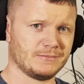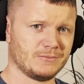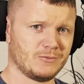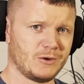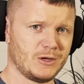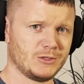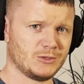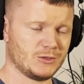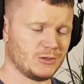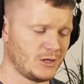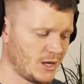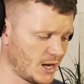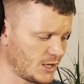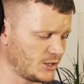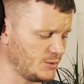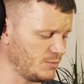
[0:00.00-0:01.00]
right? So they
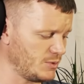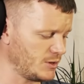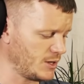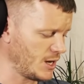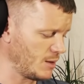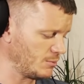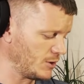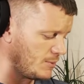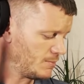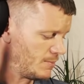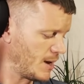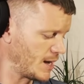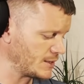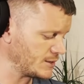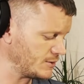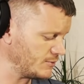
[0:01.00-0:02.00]
actually became like
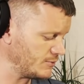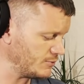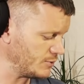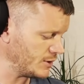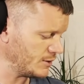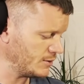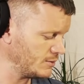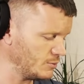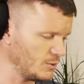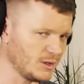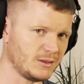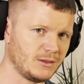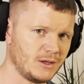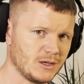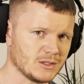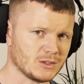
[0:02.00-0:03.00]
massive with this.